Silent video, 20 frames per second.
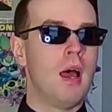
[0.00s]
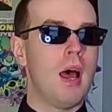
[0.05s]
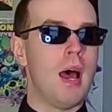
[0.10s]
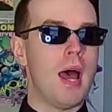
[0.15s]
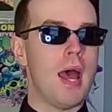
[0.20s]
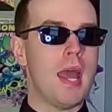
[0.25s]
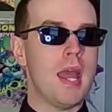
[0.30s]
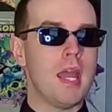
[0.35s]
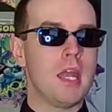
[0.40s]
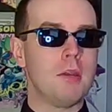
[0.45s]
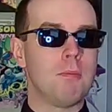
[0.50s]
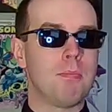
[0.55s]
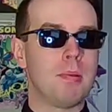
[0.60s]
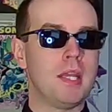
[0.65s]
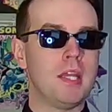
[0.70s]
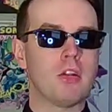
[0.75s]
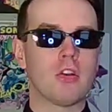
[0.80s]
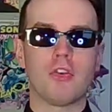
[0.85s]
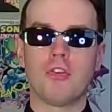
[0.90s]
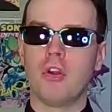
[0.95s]
and
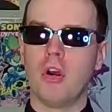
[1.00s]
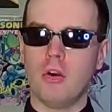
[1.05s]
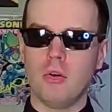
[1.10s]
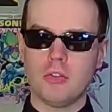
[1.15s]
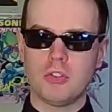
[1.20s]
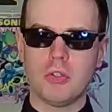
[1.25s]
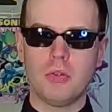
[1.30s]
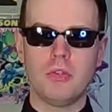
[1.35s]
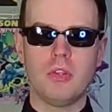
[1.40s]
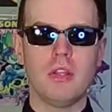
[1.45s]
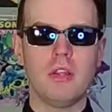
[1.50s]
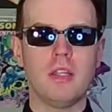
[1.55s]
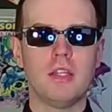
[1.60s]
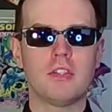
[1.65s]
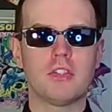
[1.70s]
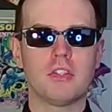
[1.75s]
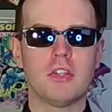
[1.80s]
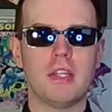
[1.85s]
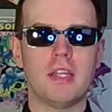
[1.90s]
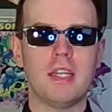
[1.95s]
Peter knows who the
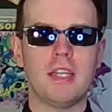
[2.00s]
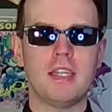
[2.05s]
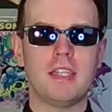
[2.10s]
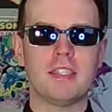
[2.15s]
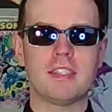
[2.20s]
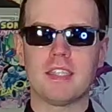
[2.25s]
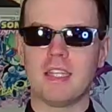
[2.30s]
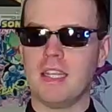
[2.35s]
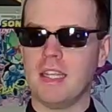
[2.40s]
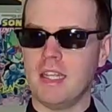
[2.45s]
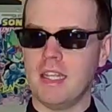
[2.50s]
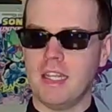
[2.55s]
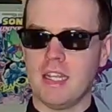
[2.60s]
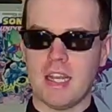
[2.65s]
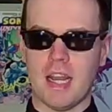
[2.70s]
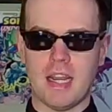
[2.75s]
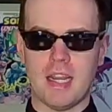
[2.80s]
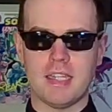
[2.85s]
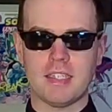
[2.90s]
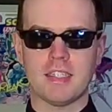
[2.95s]
Lizard is. He
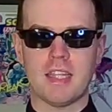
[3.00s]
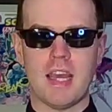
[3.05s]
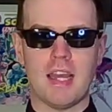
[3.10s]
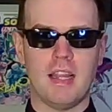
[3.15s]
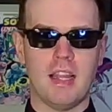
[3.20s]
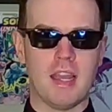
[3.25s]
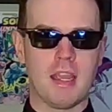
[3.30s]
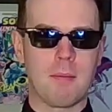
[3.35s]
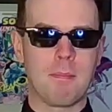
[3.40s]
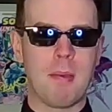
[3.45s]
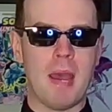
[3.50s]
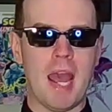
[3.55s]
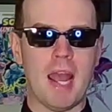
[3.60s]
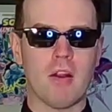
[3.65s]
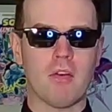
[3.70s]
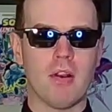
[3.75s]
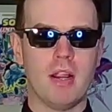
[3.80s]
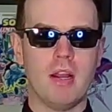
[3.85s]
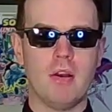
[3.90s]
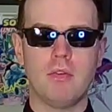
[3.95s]
kind of has that, like,
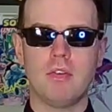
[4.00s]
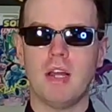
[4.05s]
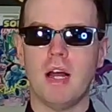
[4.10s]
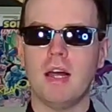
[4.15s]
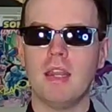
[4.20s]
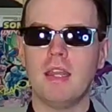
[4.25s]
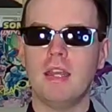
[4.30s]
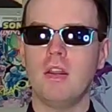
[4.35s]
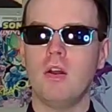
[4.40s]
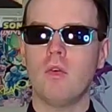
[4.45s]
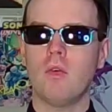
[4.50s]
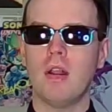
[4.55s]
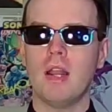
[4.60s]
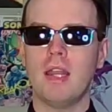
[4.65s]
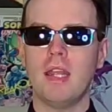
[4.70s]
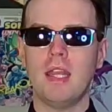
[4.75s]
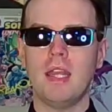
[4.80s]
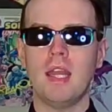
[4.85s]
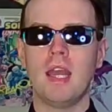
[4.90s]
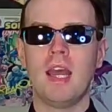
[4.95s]
background on it
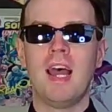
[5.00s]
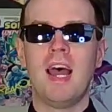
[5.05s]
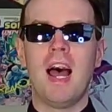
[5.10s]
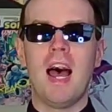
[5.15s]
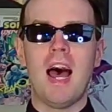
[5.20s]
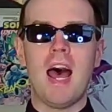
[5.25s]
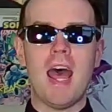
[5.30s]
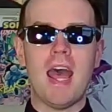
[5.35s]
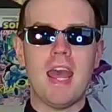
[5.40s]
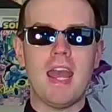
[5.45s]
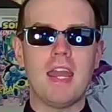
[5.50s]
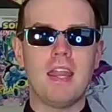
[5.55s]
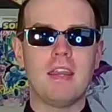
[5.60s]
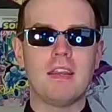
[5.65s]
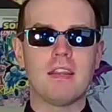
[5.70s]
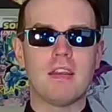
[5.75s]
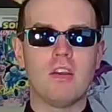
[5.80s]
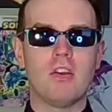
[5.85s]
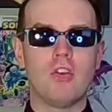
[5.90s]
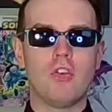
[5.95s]
already,
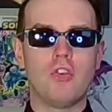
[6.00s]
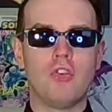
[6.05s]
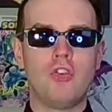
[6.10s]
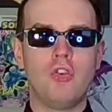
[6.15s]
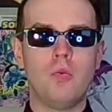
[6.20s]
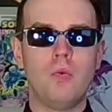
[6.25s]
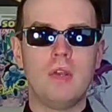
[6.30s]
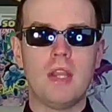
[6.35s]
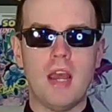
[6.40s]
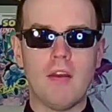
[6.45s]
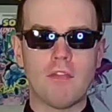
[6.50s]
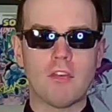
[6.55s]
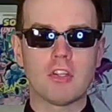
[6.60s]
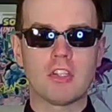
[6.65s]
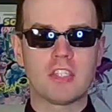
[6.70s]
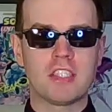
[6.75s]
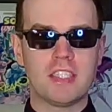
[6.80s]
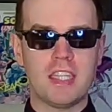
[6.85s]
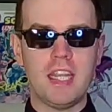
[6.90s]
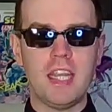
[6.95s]
and you never
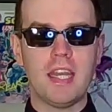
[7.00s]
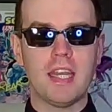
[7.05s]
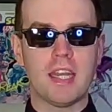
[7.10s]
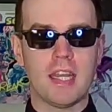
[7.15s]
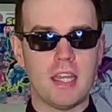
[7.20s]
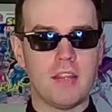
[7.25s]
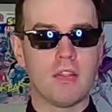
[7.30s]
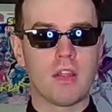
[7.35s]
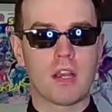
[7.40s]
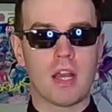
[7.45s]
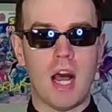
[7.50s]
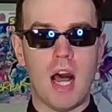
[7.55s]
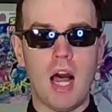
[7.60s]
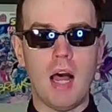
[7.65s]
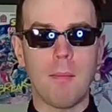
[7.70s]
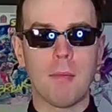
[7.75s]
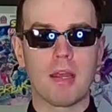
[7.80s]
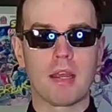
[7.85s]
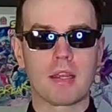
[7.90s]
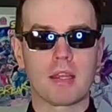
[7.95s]
see it in the
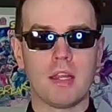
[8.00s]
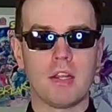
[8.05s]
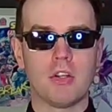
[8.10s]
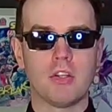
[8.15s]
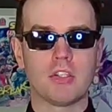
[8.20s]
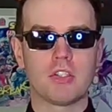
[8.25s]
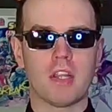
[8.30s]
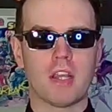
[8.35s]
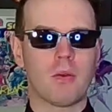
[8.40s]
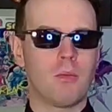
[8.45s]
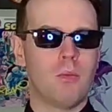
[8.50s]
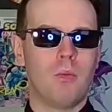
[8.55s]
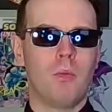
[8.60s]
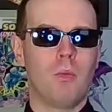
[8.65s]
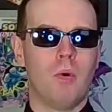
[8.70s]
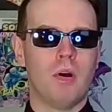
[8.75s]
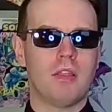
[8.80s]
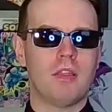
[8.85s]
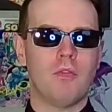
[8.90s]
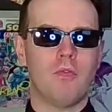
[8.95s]
comic. And you're just like,
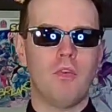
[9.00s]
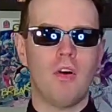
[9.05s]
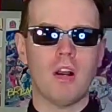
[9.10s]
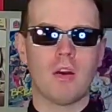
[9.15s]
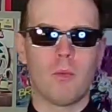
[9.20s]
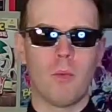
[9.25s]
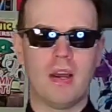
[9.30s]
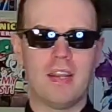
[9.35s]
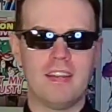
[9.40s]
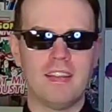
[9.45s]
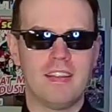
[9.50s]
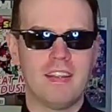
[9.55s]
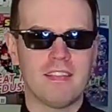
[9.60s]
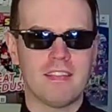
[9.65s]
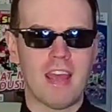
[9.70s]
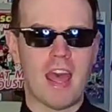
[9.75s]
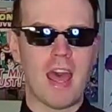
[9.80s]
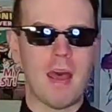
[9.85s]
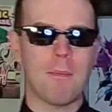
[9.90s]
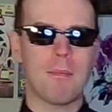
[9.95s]
what the fuck? When did this
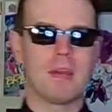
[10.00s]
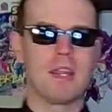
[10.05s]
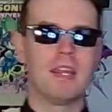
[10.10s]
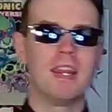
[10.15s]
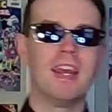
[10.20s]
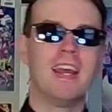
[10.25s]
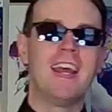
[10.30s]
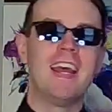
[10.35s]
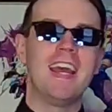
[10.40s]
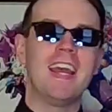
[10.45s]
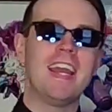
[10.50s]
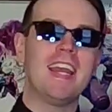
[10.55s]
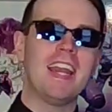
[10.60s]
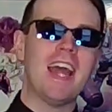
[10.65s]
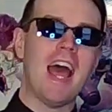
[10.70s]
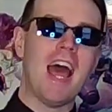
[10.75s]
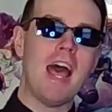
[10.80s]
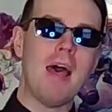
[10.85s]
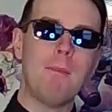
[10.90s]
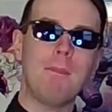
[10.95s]
happen? It
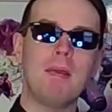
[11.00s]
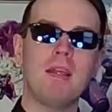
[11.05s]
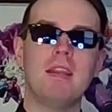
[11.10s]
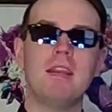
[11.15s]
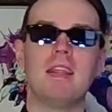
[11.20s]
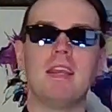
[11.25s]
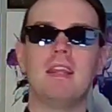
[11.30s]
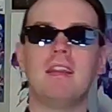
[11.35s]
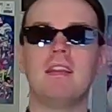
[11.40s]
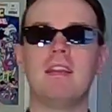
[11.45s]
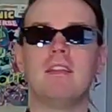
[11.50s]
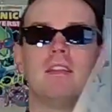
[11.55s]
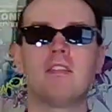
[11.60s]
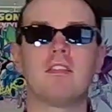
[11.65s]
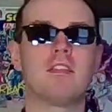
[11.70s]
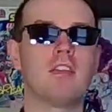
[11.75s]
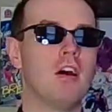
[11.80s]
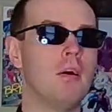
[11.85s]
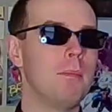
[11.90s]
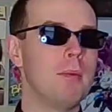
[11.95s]
happened in
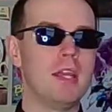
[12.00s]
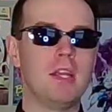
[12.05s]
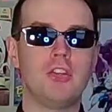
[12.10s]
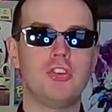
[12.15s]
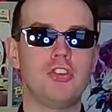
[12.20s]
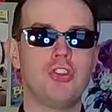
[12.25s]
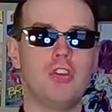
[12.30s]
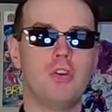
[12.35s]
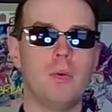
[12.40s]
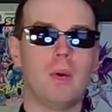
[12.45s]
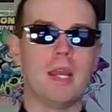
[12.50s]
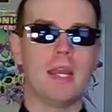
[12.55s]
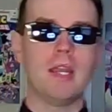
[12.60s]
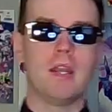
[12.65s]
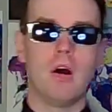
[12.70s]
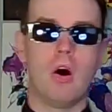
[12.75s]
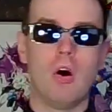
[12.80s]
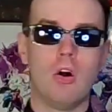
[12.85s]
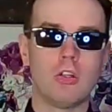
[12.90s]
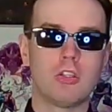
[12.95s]
some issue in
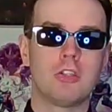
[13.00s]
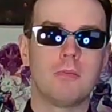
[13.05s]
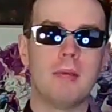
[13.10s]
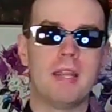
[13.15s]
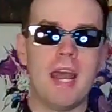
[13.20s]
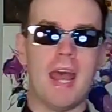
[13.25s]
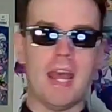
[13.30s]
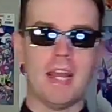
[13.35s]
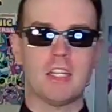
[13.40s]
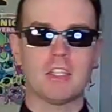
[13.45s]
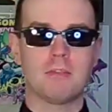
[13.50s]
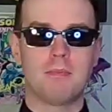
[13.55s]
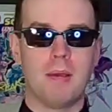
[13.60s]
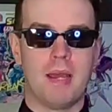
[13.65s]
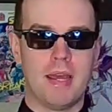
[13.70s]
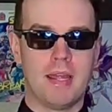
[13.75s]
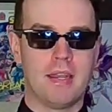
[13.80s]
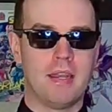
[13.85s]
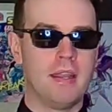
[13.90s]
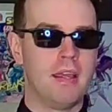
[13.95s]
Ultimate
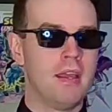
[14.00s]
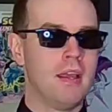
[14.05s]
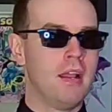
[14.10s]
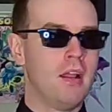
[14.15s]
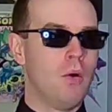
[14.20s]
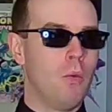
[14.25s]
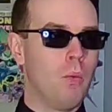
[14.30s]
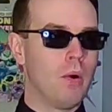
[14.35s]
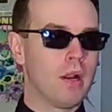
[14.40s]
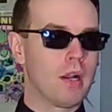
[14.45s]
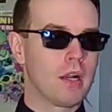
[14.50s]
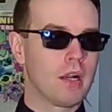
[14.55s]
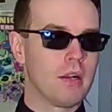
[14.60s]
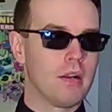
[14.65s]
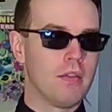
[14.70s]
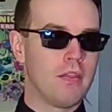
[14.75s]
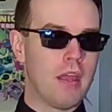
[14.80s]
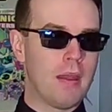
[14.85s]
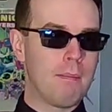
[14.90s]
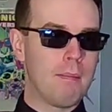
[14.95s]
X-Men where
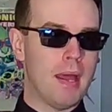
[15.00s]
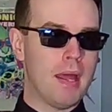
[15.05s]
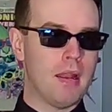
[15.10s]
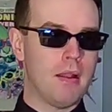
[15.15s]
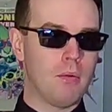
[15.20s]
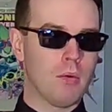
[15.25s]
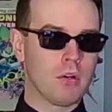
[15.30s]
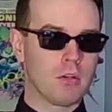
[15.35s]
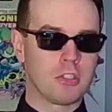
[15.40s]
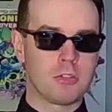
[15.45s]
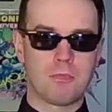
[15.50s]
they met, or